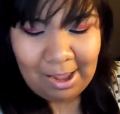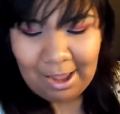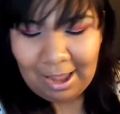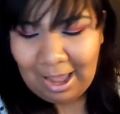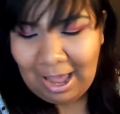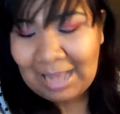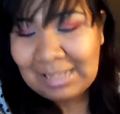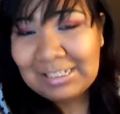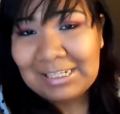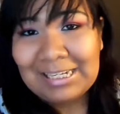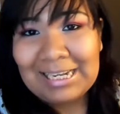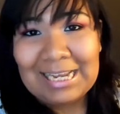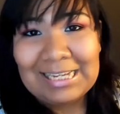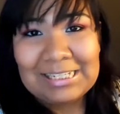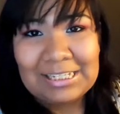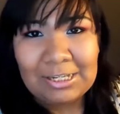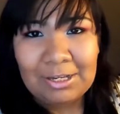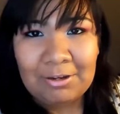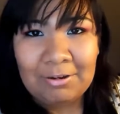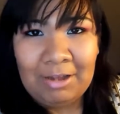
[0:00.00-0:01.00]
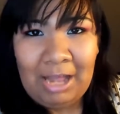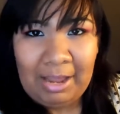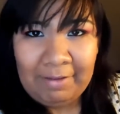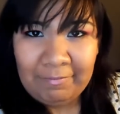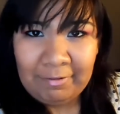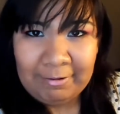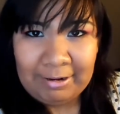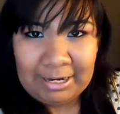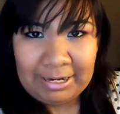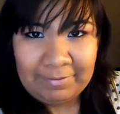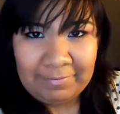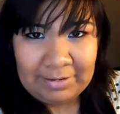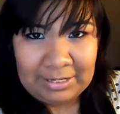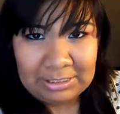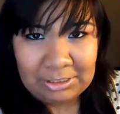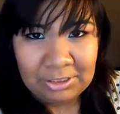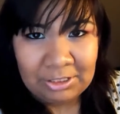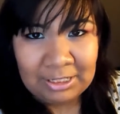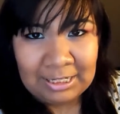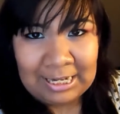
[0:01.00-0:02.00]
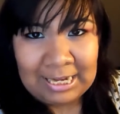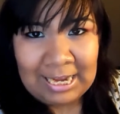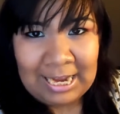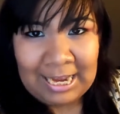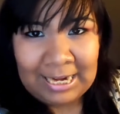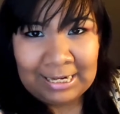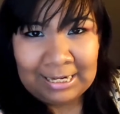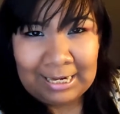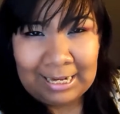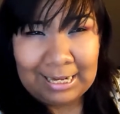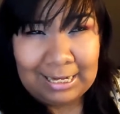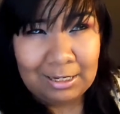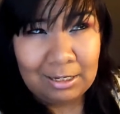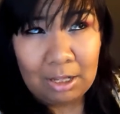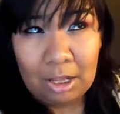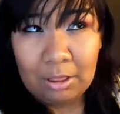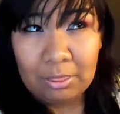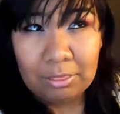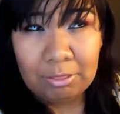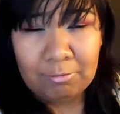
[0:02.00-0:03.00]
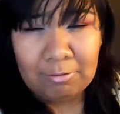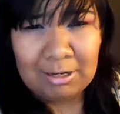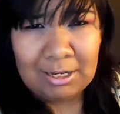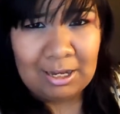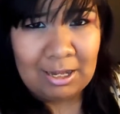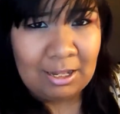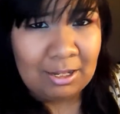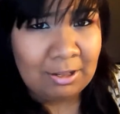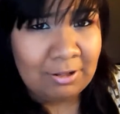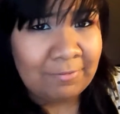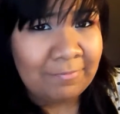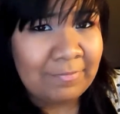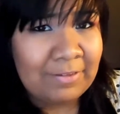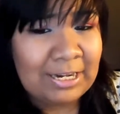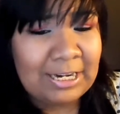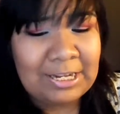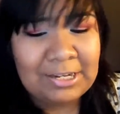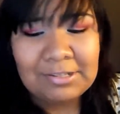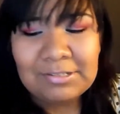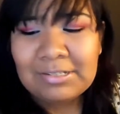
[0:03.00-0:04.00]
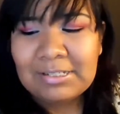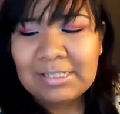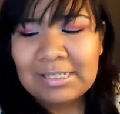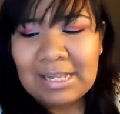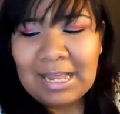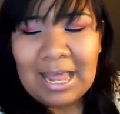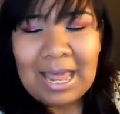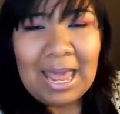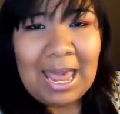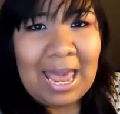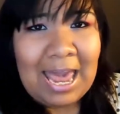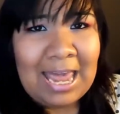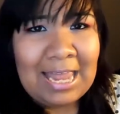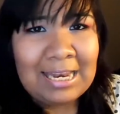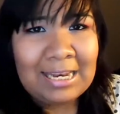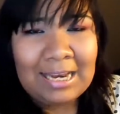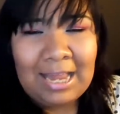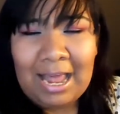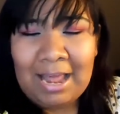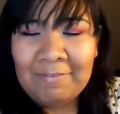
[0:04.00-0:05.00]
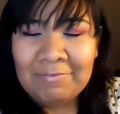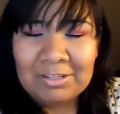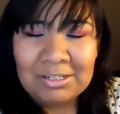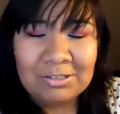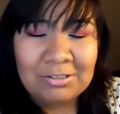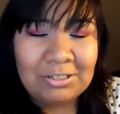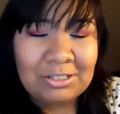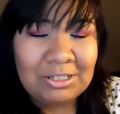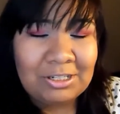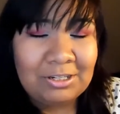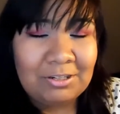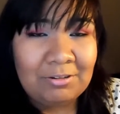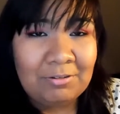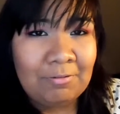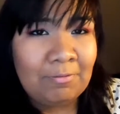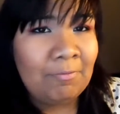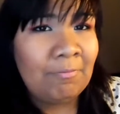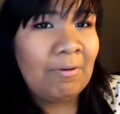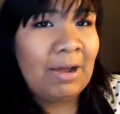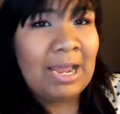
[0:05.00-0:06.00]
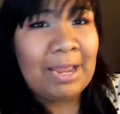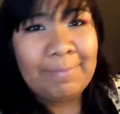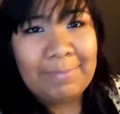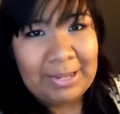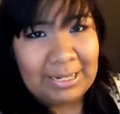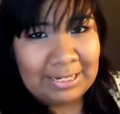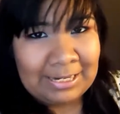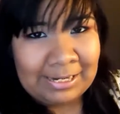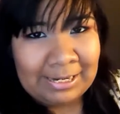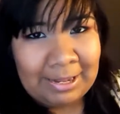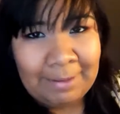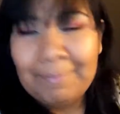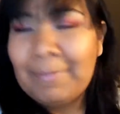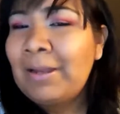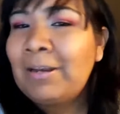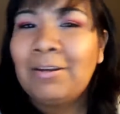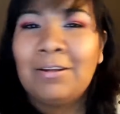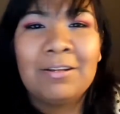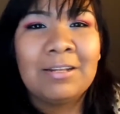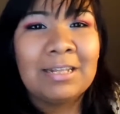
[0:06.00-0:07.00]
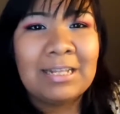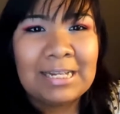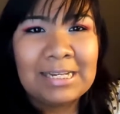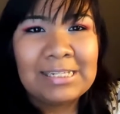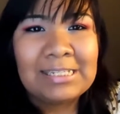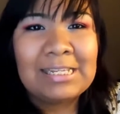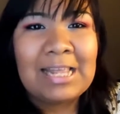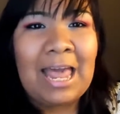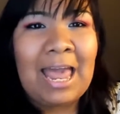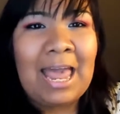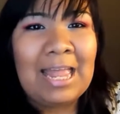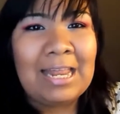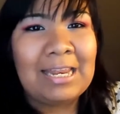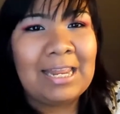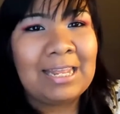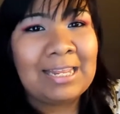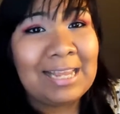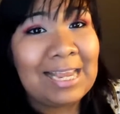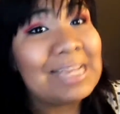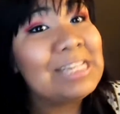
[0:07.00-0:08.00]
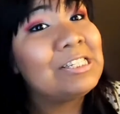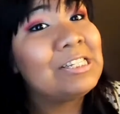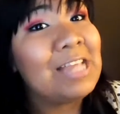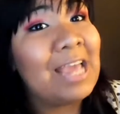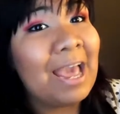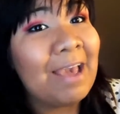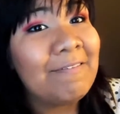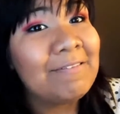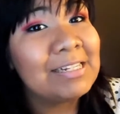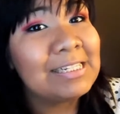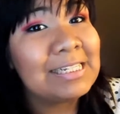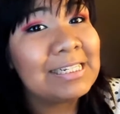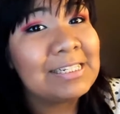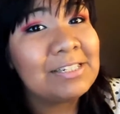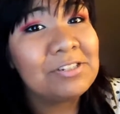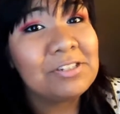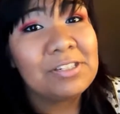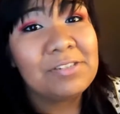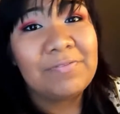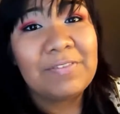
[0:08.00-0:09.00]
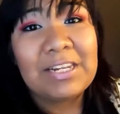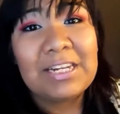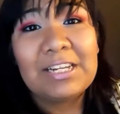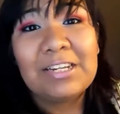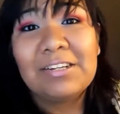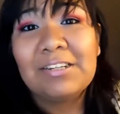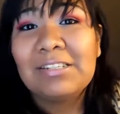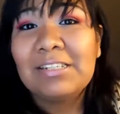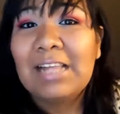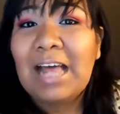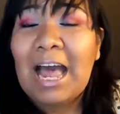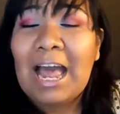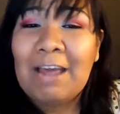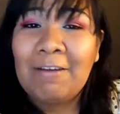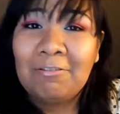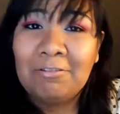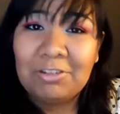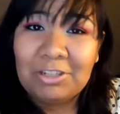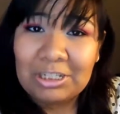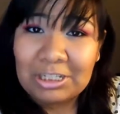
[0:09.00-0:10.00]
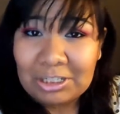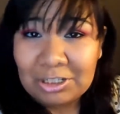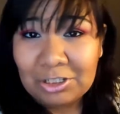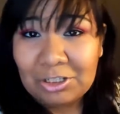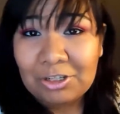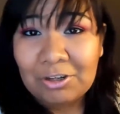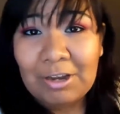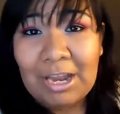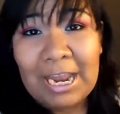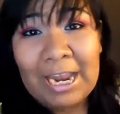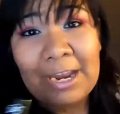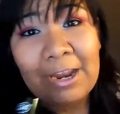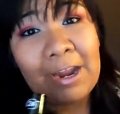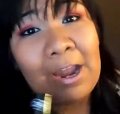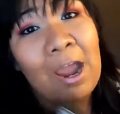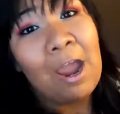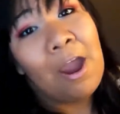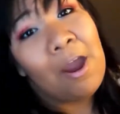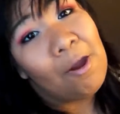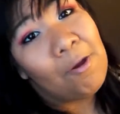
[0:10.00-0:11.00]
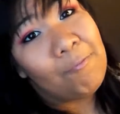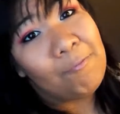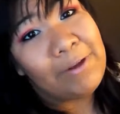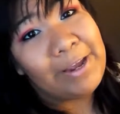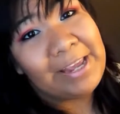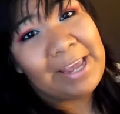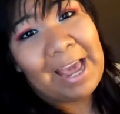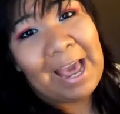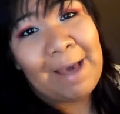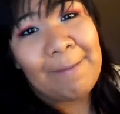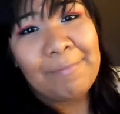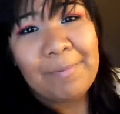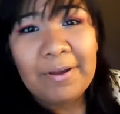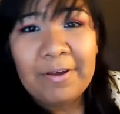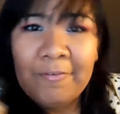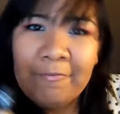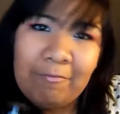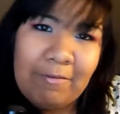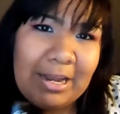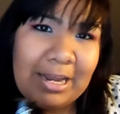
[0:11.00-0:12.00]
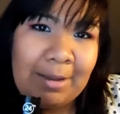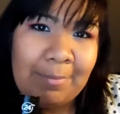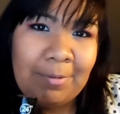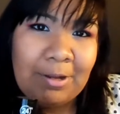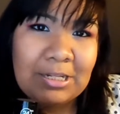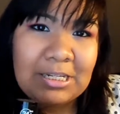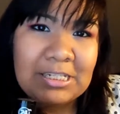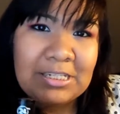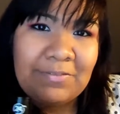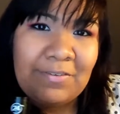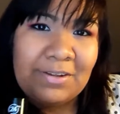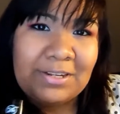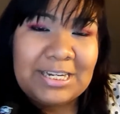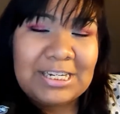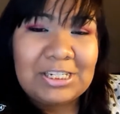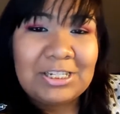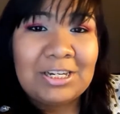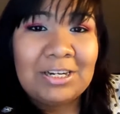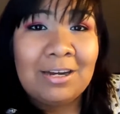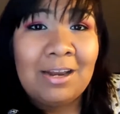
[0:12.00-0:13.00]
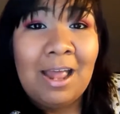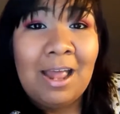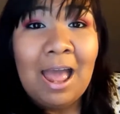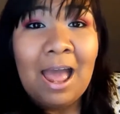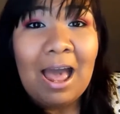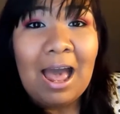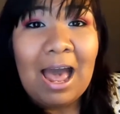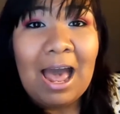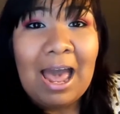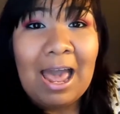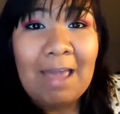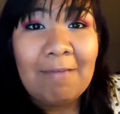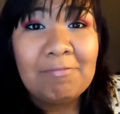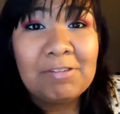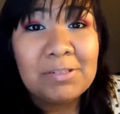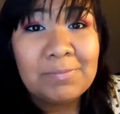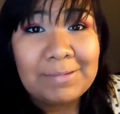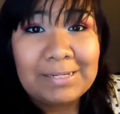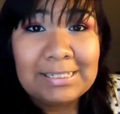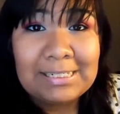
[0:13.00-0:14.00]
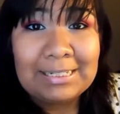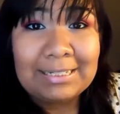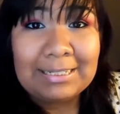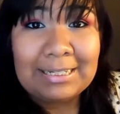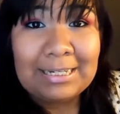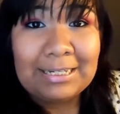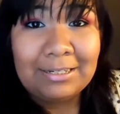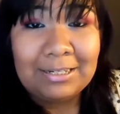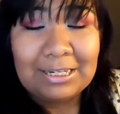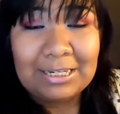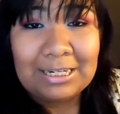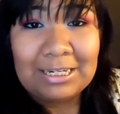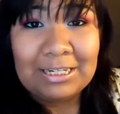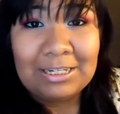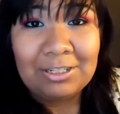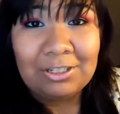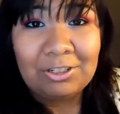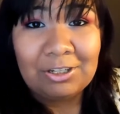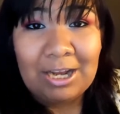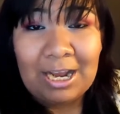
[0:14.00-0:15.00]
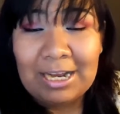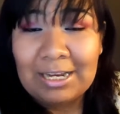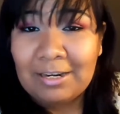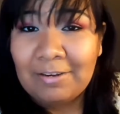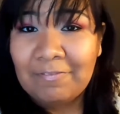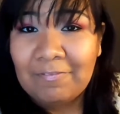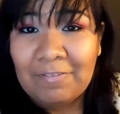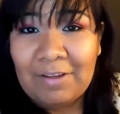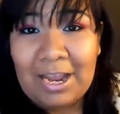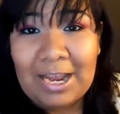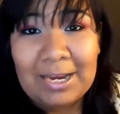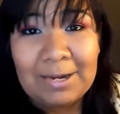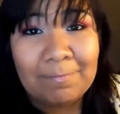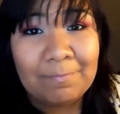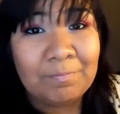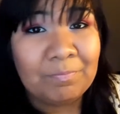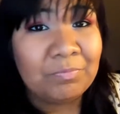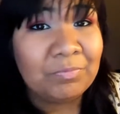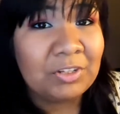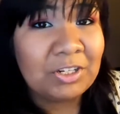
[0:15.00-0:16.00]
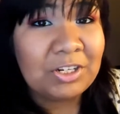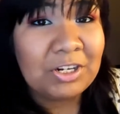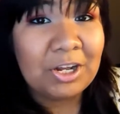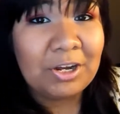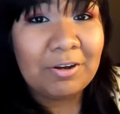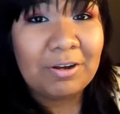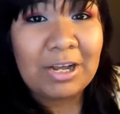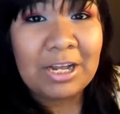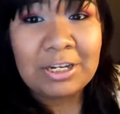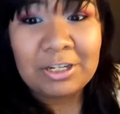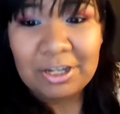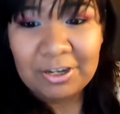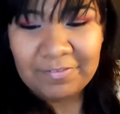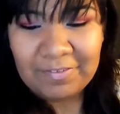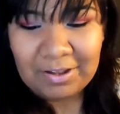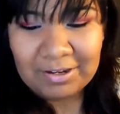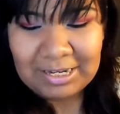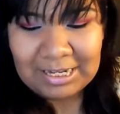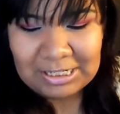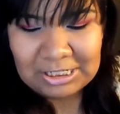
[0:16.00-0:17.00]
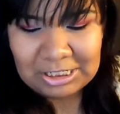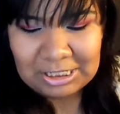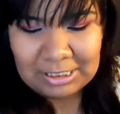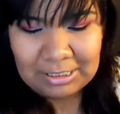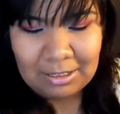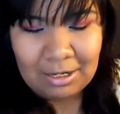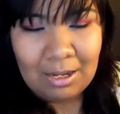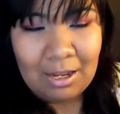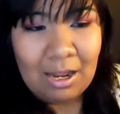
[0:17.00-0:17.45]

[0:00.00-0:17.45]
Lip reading: As you guys know, I've already featured it in like 3 other videos, and I've told you why I picked it up and all this, and in case you haven't seen those videos, I will just do a recap of why I bought this foundation. I was basically looking and trying to find, you know, a new foundation.